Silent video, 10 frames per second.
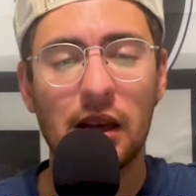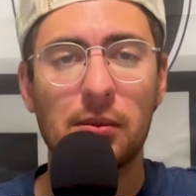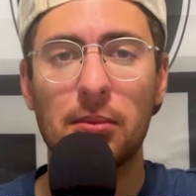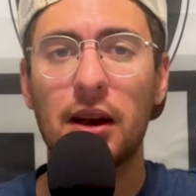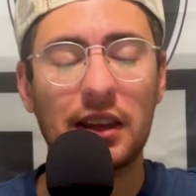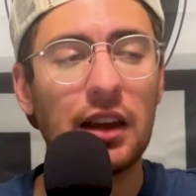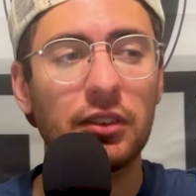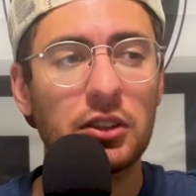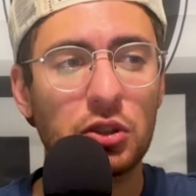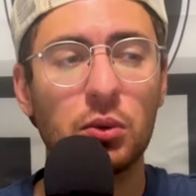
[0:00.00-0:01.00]
but Mike
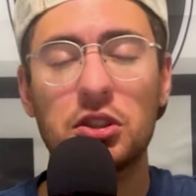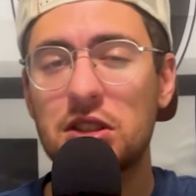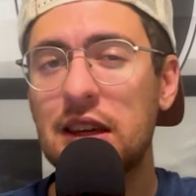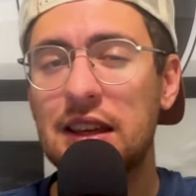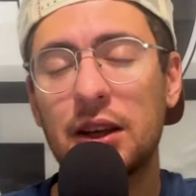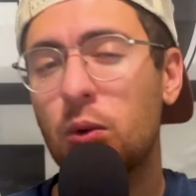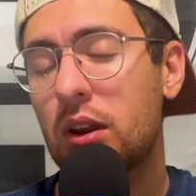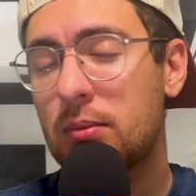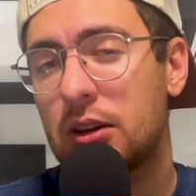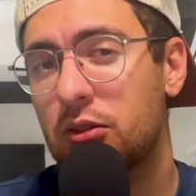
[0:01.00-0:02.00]
Evans, who is sneaky, like one of
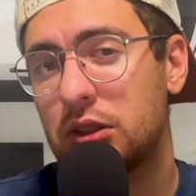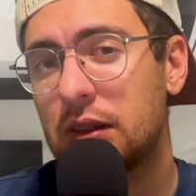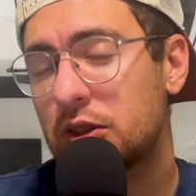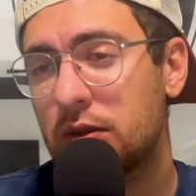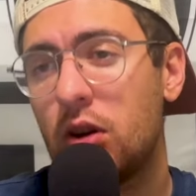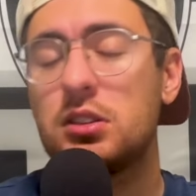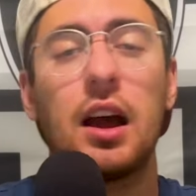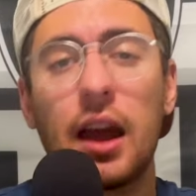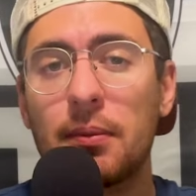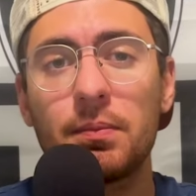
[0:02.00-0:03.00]
the best receivers of all
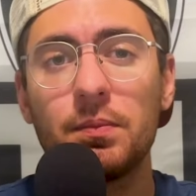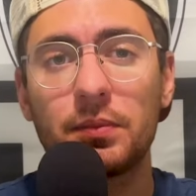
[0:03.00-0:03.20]
time,